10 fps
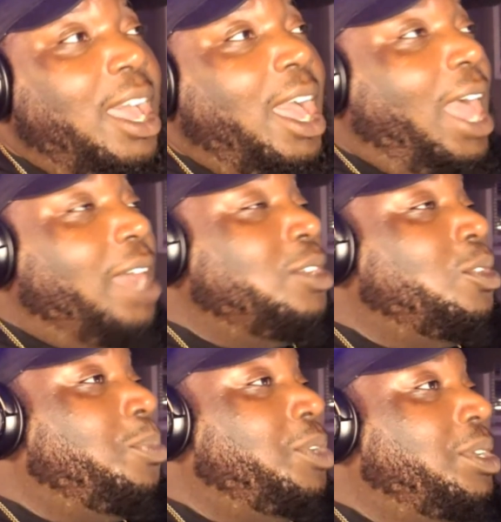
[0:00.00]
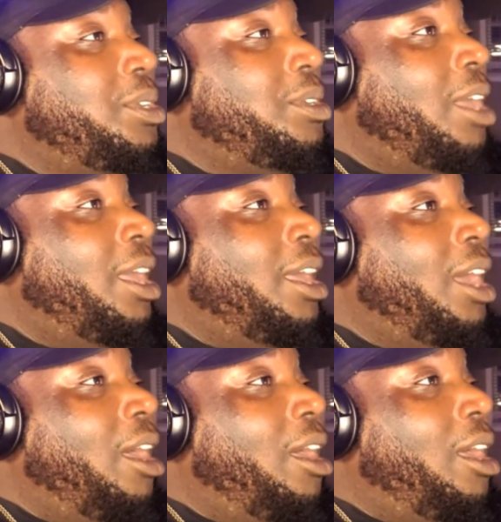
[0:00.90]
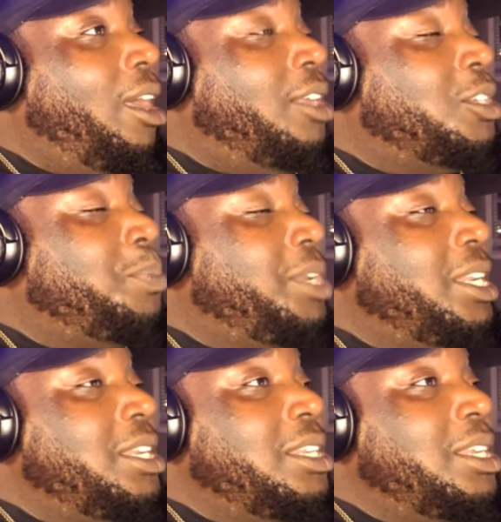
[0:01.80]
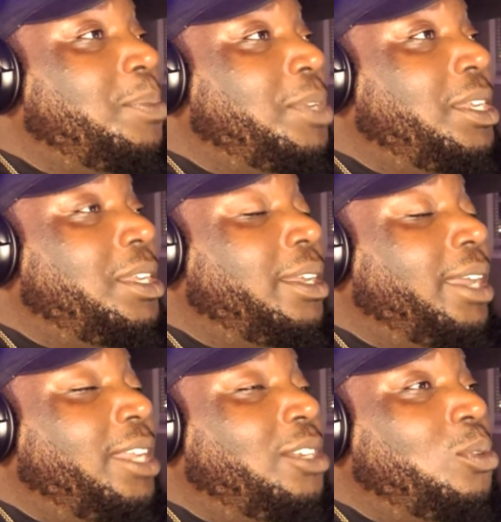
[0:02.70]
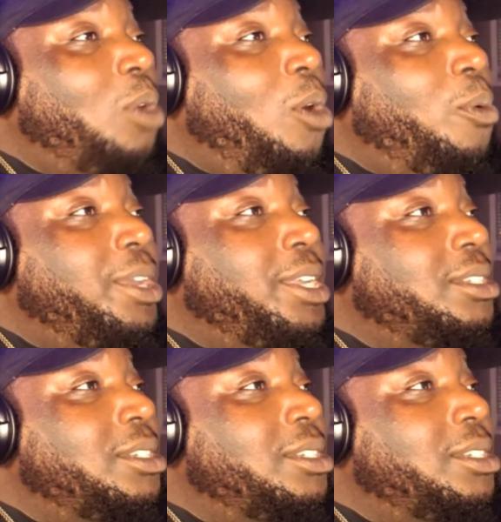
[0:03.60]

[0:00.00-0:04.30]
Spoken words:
How can you be a speedy DB and you always,